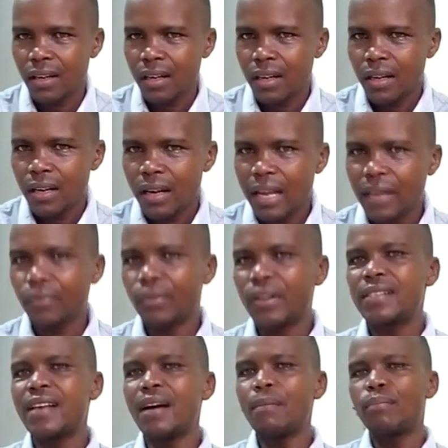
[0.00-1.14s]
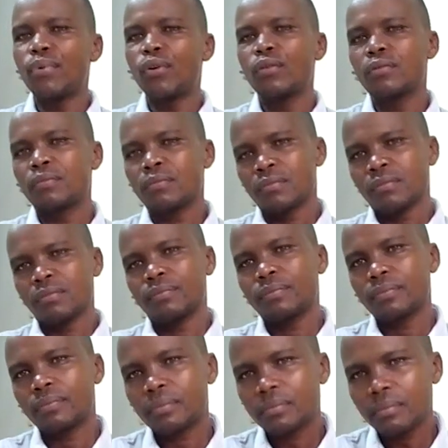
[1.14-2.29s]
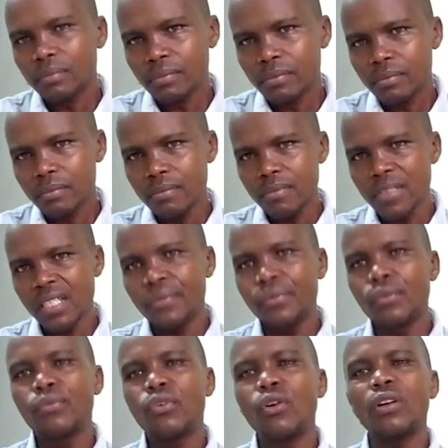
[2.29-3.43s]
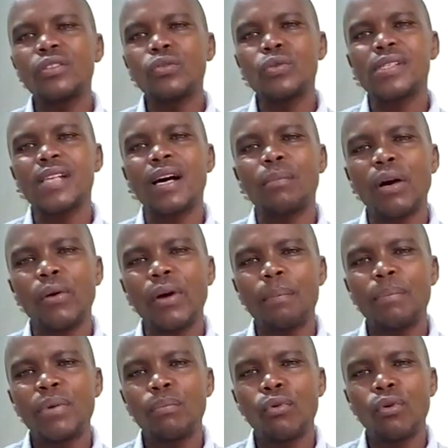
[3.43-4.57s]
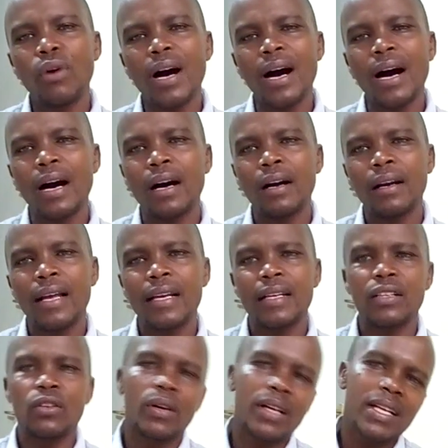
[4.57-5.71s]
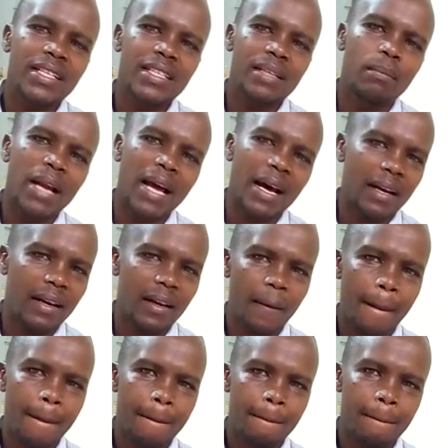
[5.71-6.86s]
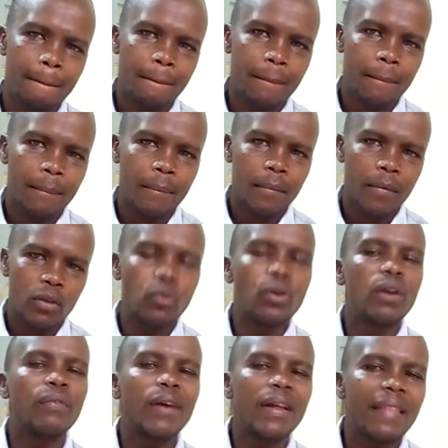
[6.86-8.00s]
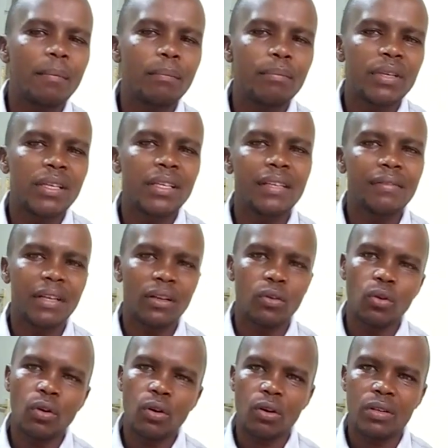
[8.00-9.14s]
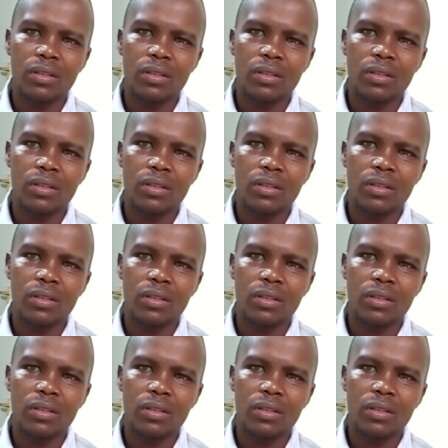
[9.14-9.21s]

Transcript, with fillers: Right? Can you imagine of glucose and dissolvable food that can be fed to the sick? Like for example,